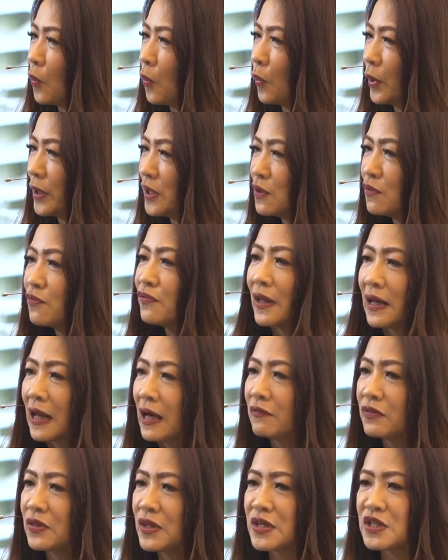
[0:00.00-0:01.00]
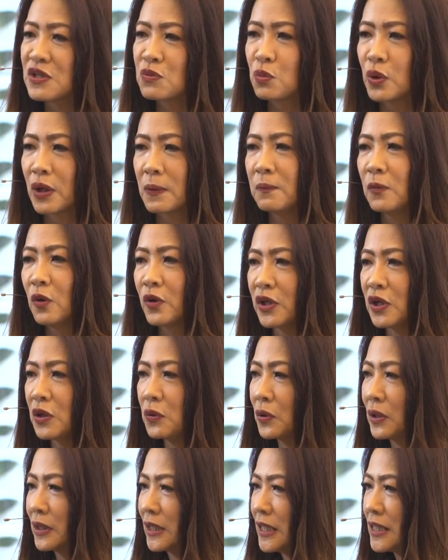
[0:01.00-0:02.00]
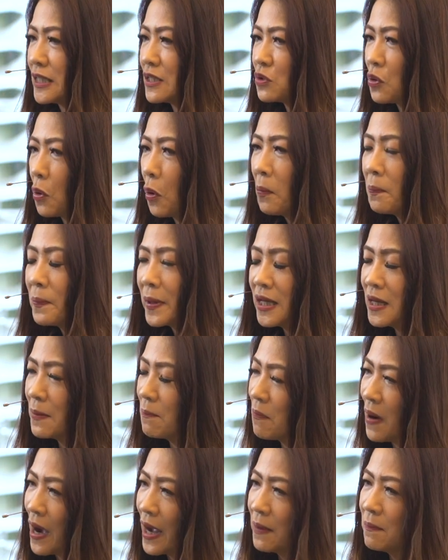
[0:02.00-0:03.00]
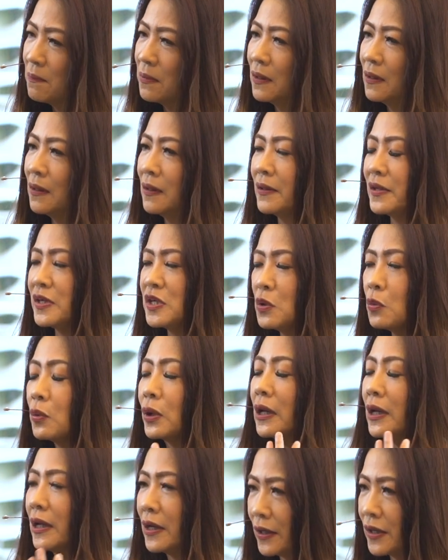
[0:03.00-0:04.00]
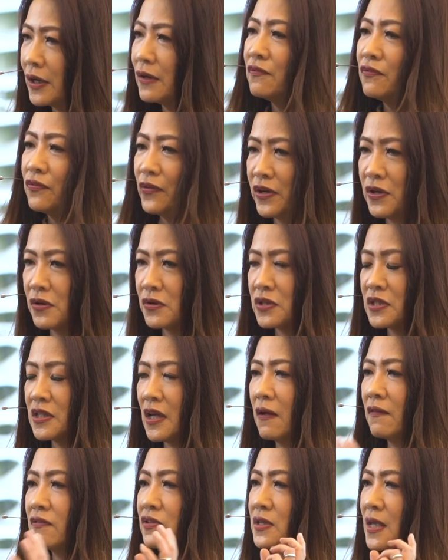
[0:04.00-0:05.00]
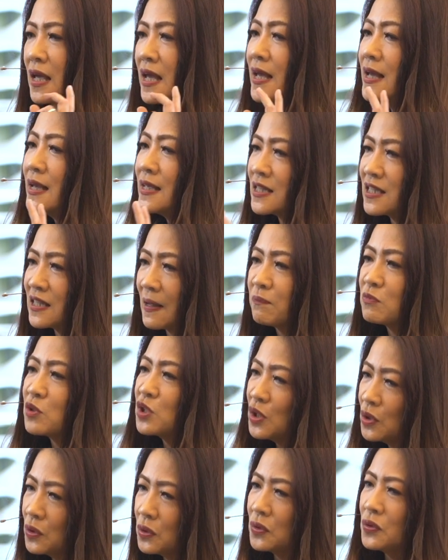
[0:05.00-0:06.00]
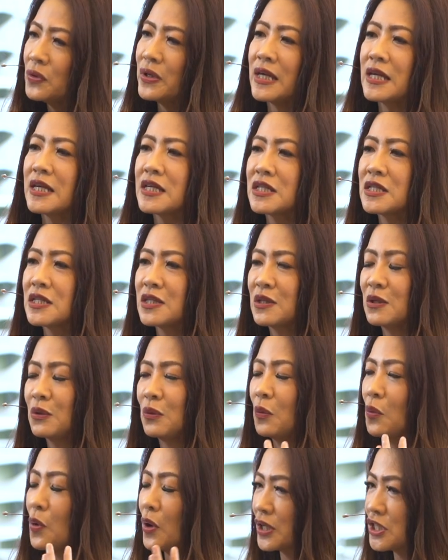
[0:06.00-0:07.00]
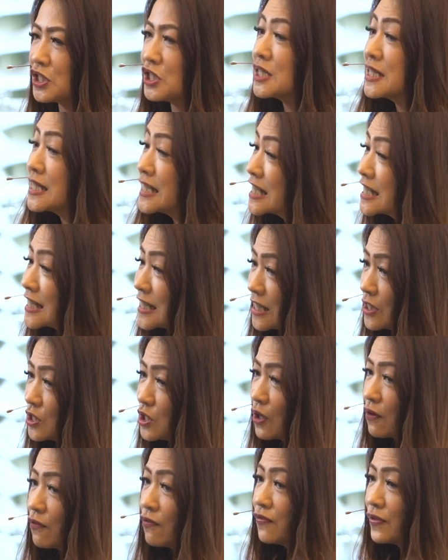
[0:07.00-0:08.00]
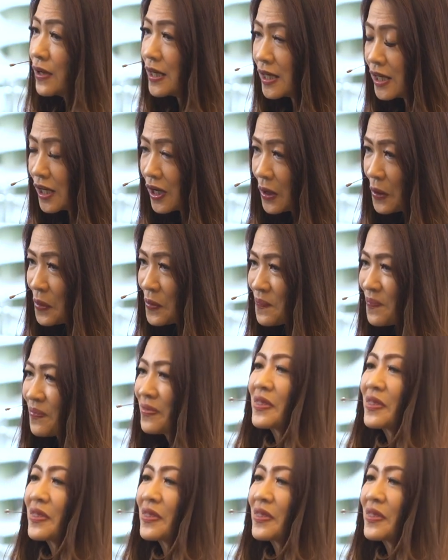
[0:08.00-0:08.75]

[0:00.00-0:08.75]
When you fill out this workbook, you will need to open the Bible. You will learn for yourself. Step two is to watch this teaching video